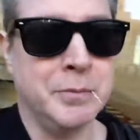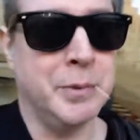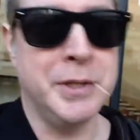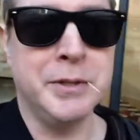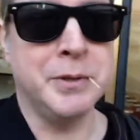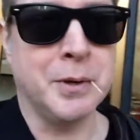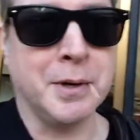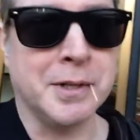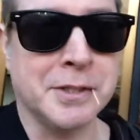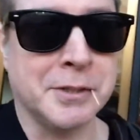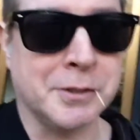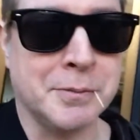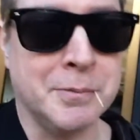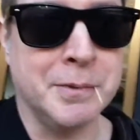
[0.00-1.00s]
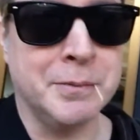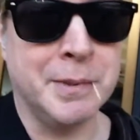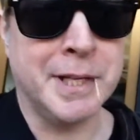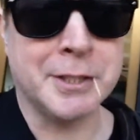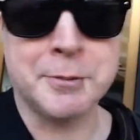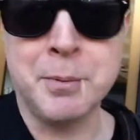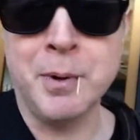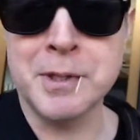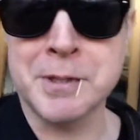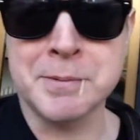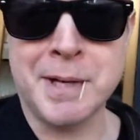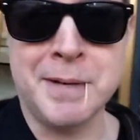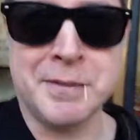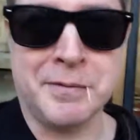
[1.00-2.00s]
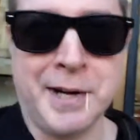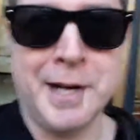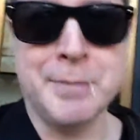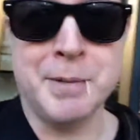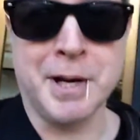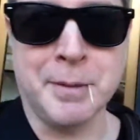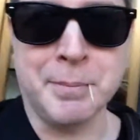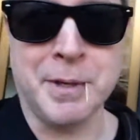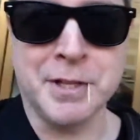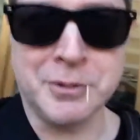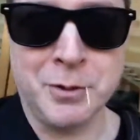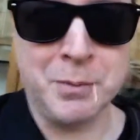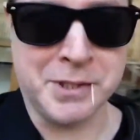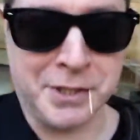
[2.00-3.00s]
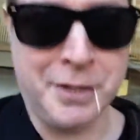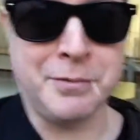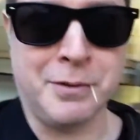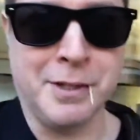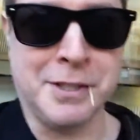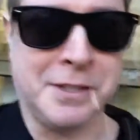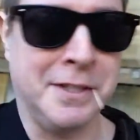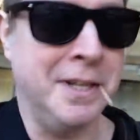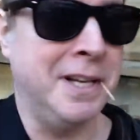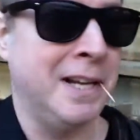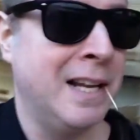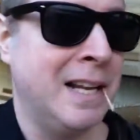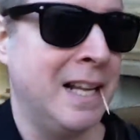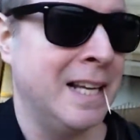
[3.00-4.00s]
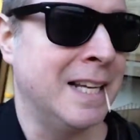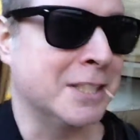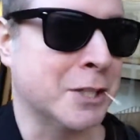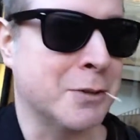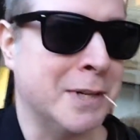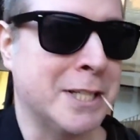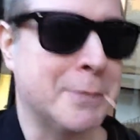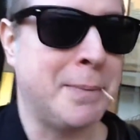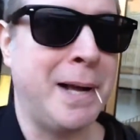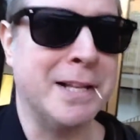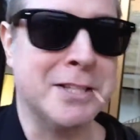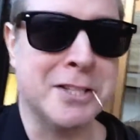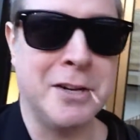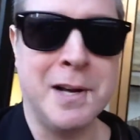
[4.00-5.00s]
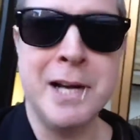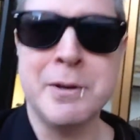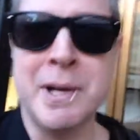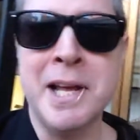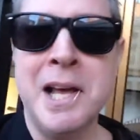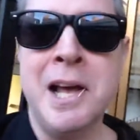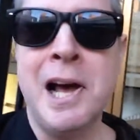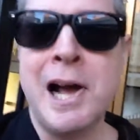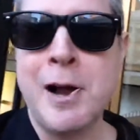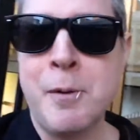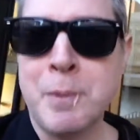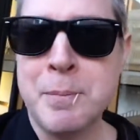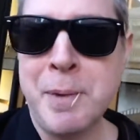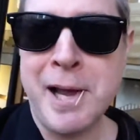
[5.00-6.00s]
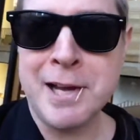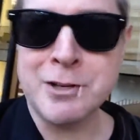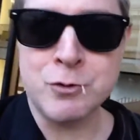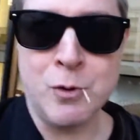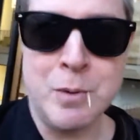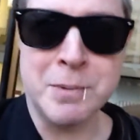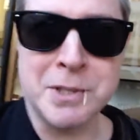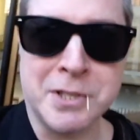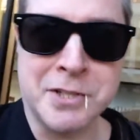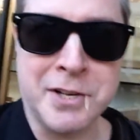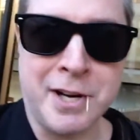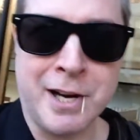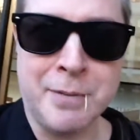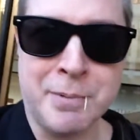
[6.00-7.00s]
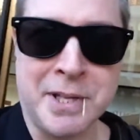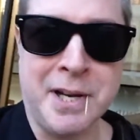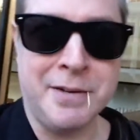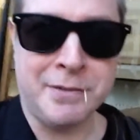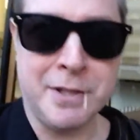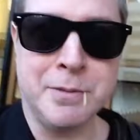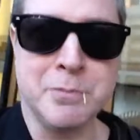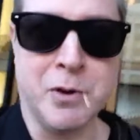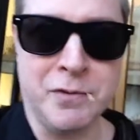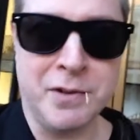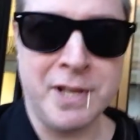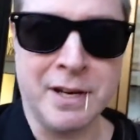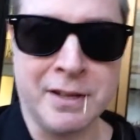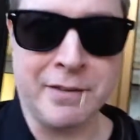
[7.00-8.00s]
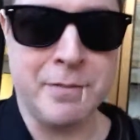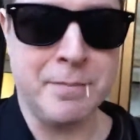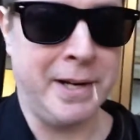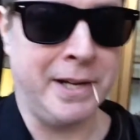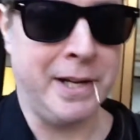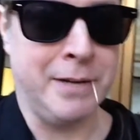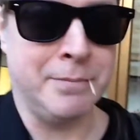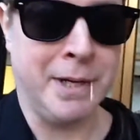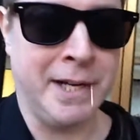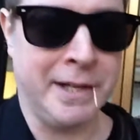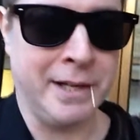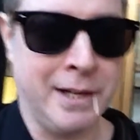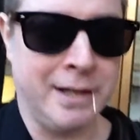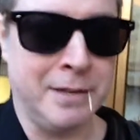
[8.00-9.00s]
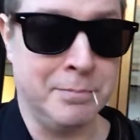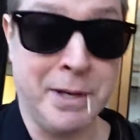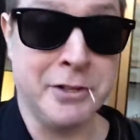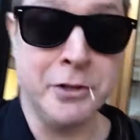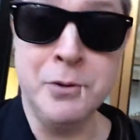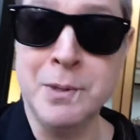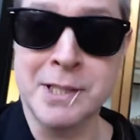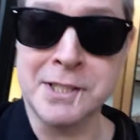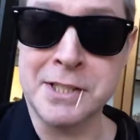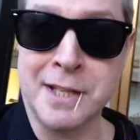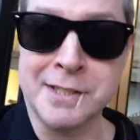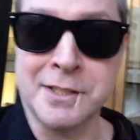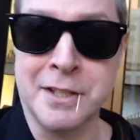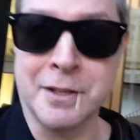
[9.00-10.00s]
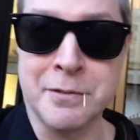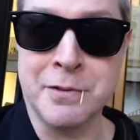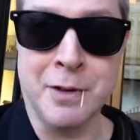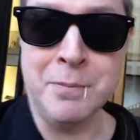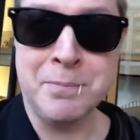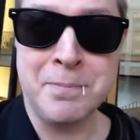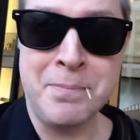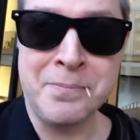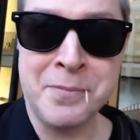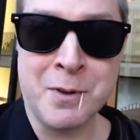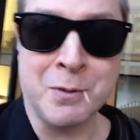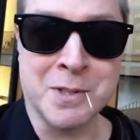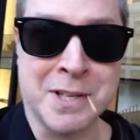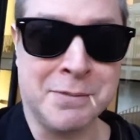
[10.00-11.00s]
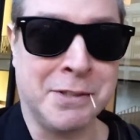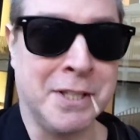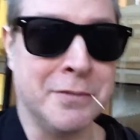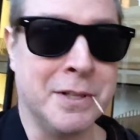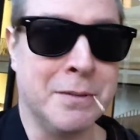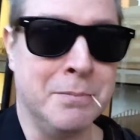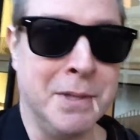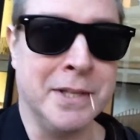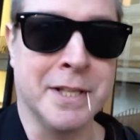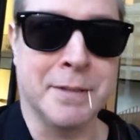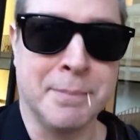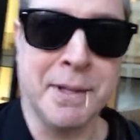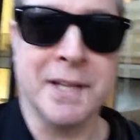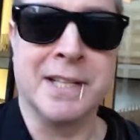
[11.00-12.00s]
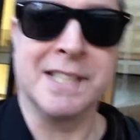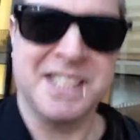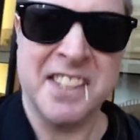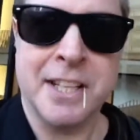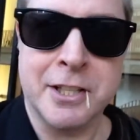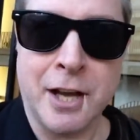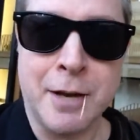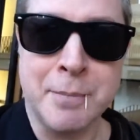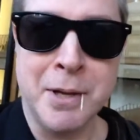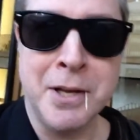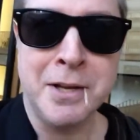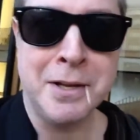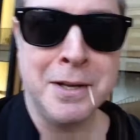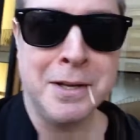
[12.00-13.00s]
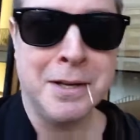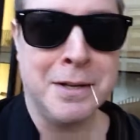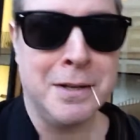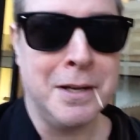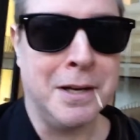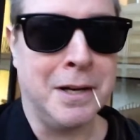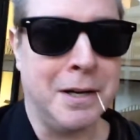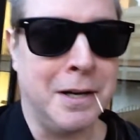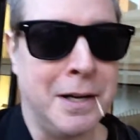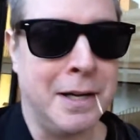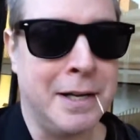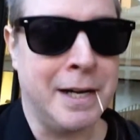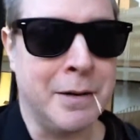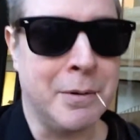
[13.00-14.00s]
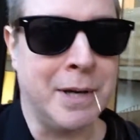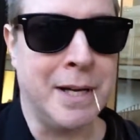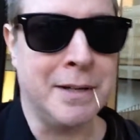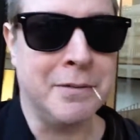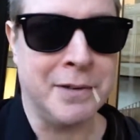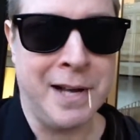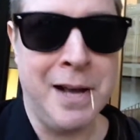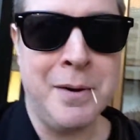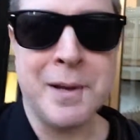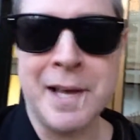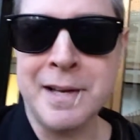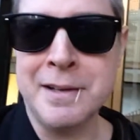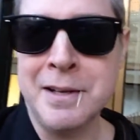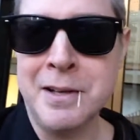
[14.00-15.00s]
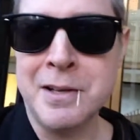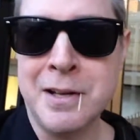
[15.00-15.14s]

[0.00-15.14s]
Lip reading: we New Yorkers, we get spoiled sometimes and forget about it, but it's always here for us. And it's a great spot. So anyway, I'll be back as normal to check up with you after the movie, and I'll give you my my new insights to the film once I've seen it for the millionth time. And anyway, for now, again,